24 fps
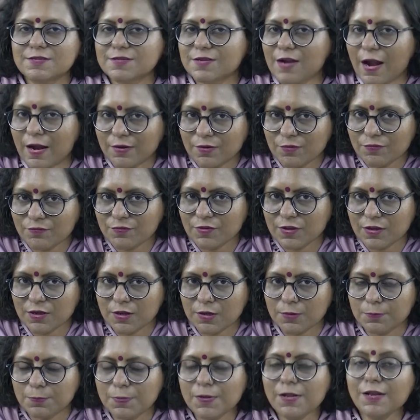random
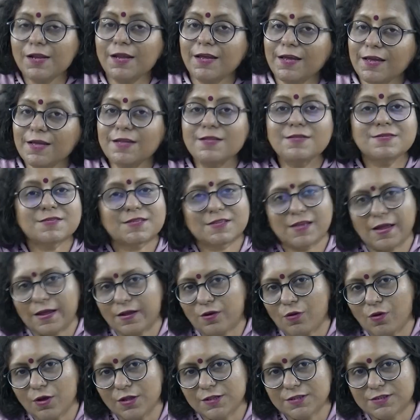variable in
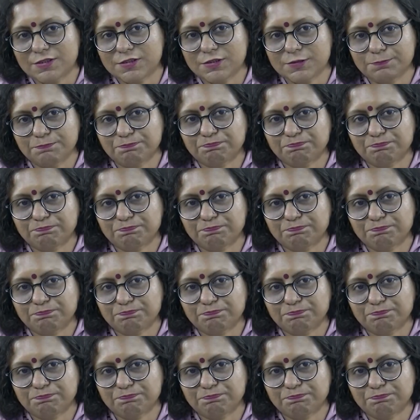psychology.